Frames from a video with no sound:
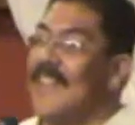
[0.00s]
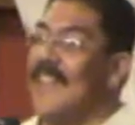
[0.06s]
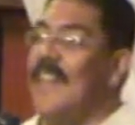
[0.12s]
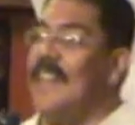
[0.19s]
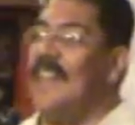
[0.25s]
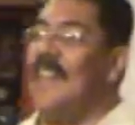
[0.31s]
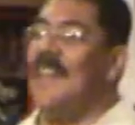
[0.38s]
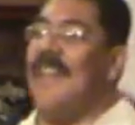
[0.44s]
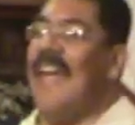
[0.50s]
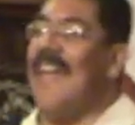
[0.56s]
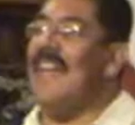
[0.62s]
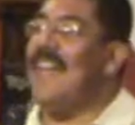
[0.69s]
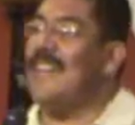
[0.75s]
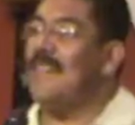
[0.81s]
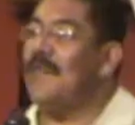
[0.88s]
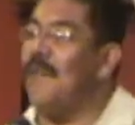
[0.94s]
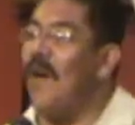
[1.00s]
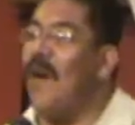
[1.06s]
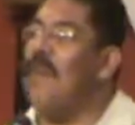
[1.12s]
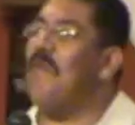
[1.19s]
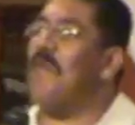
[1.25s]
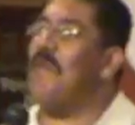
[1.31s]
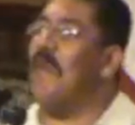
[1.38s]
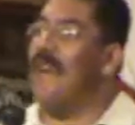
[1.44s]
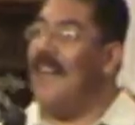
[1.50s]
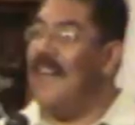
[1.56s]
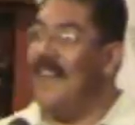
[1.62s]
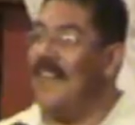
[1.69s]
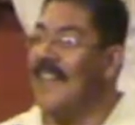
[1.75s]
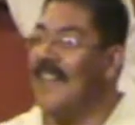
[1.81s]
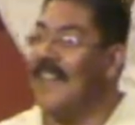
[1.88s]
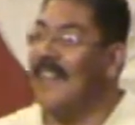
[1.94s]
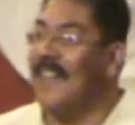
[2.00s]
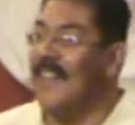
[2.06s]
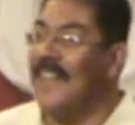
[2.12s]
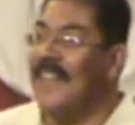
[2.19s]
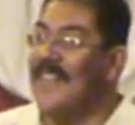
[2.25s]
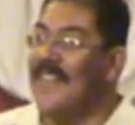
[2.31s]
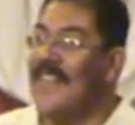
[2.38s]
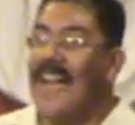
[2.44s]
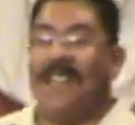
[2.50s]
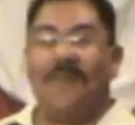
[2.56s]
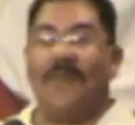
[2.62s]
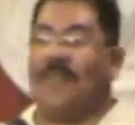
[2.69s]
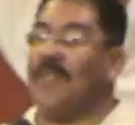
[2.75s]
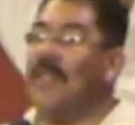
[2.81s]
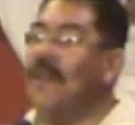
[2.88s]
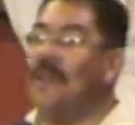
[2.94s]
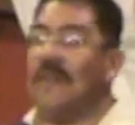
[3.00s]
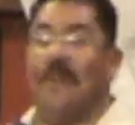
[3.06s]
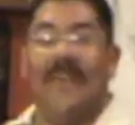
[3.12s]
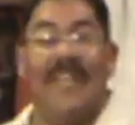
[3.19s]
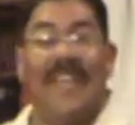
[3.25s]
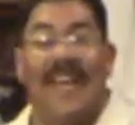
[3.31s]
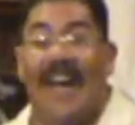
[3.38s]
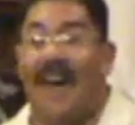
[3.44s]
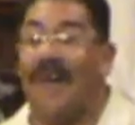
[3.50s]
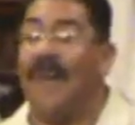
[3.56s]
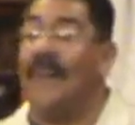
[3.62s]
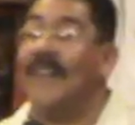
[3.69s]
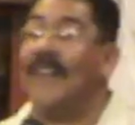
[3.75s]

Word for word: and you ladies fall for it. That's what trips me out.